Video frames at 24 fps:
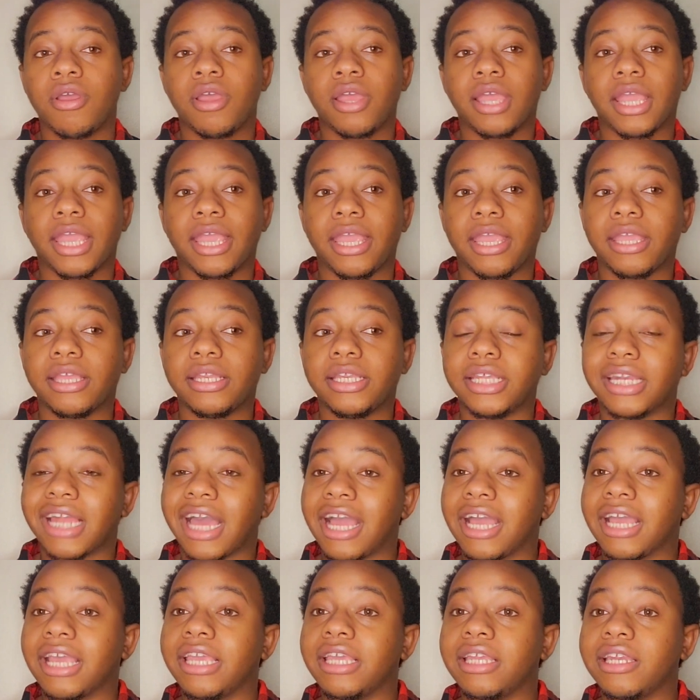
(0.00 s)
And then
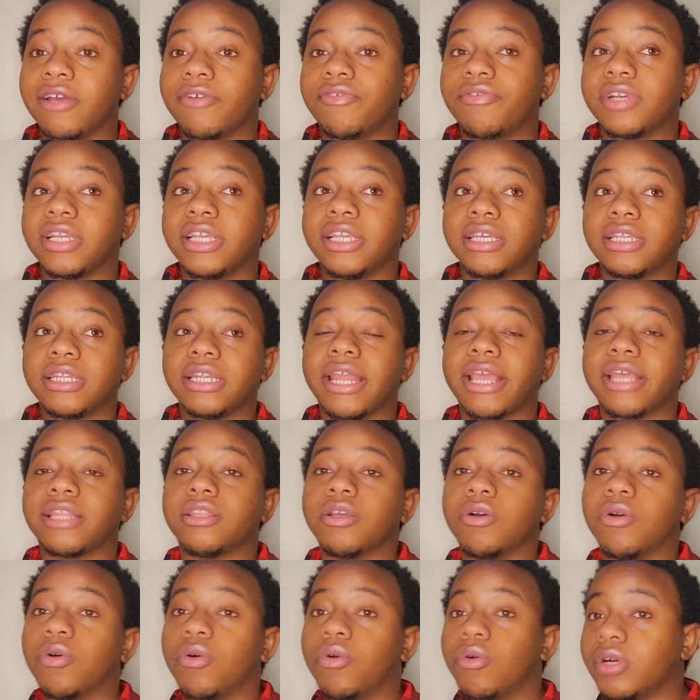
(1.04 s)
I end up forgetting that the
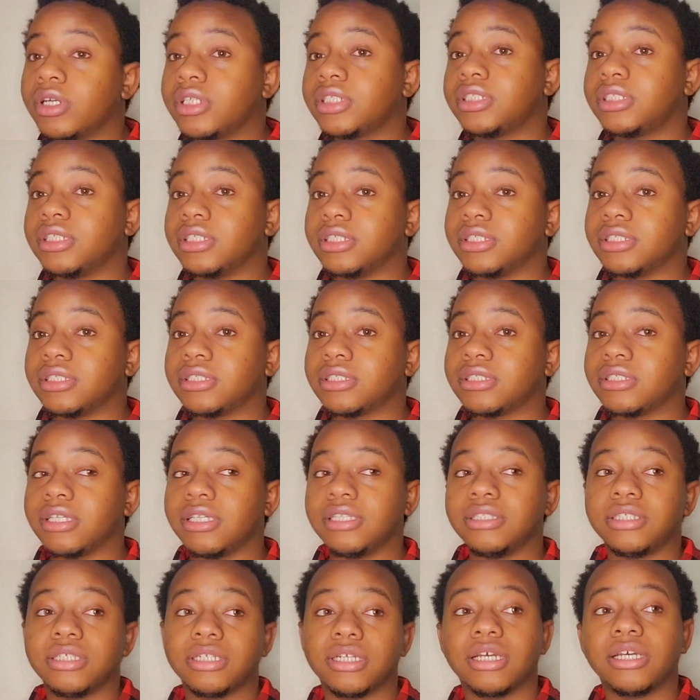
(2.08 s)
horses
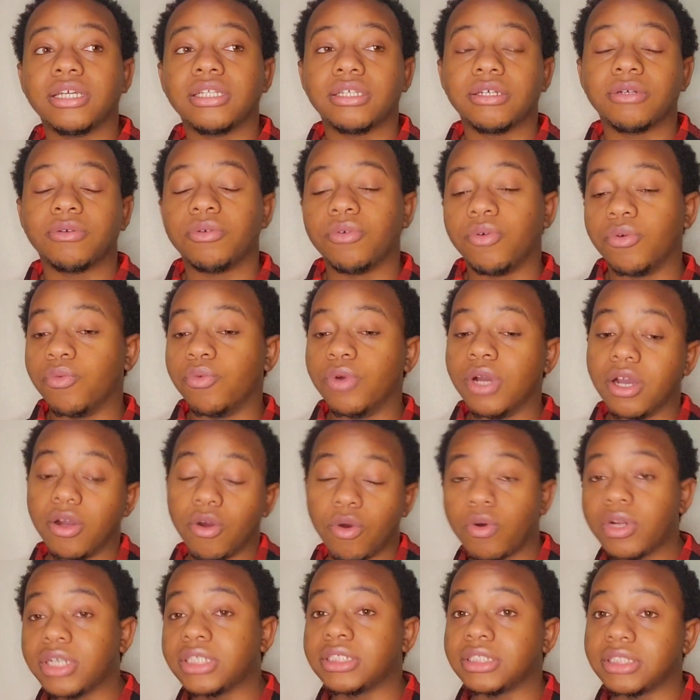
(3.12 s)
is in the other, a
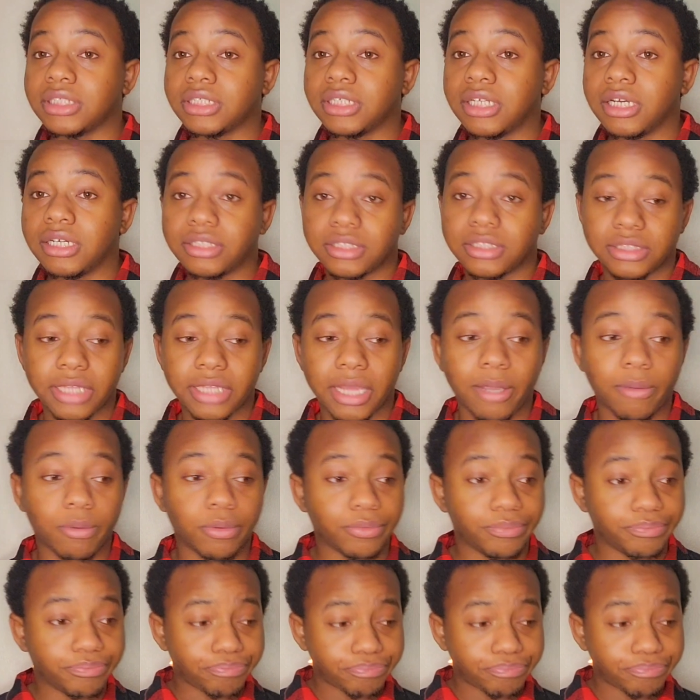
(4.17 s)
horse is in the other stable.